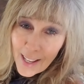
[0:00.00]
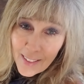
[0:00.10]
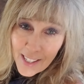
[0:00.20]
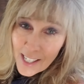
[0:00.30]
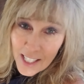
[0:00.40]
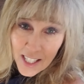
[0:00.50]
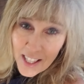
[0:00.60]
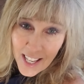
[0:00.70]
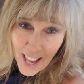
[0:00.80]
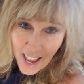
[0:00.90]
It isn't
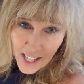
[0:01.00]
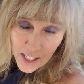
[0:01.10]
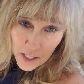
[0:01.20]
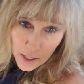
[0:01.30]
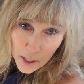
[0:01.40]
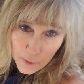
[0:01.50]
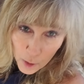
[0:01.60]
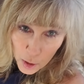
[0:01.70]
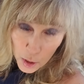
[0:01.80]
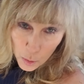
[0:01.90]
the end of
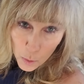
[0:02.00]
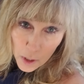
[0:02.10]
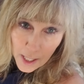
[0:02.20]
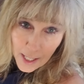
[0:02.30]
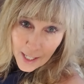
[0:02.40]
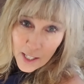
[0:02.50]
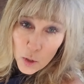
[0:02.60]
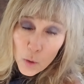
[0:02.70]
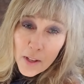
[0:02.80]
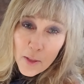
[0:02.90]
our story, it is
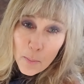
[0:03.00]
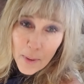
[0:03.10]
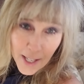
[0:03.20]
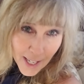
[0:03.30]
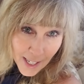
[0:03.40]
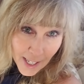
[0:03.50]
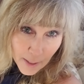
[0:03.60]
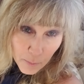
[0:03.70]
only the beginning.